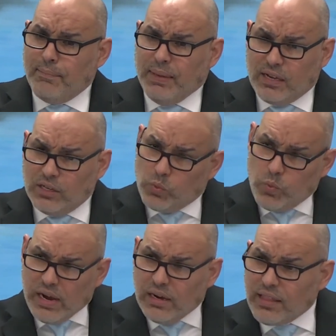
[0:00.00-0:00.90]
And
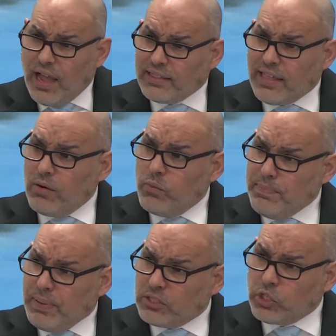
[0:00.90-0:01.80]
because we're like that,
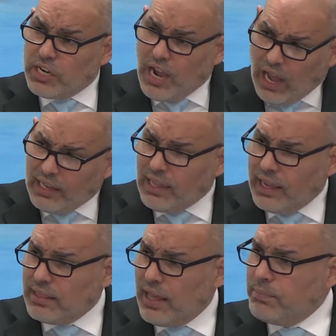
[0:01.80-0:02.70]
we picture
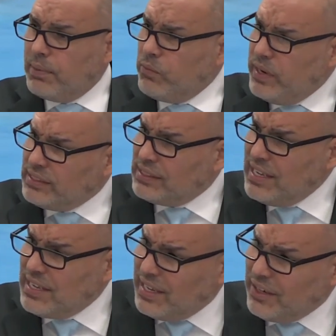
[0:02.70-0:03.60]
God like that. But we
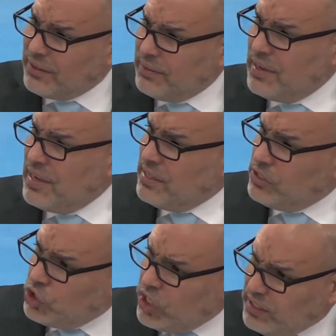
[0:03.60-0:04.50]
see here
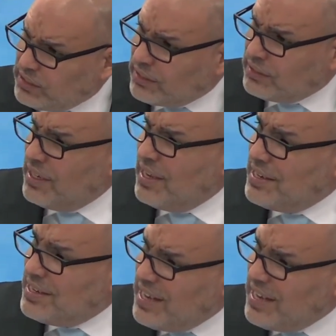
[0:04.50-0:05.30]
Jesus